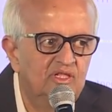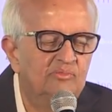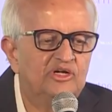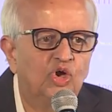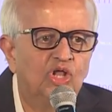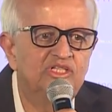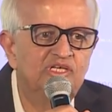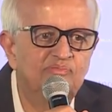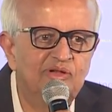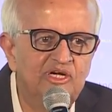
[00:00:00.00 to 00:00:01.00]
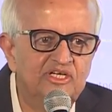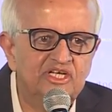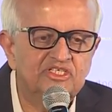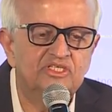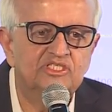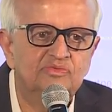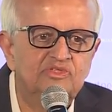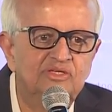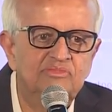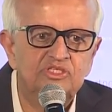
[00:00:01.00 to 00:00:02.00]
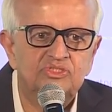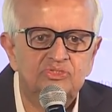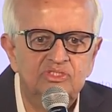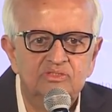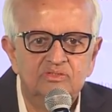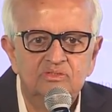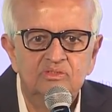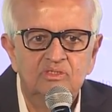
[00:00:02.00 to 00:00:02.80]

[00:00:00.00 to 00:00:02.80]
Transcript: but all the implementation is with the ministries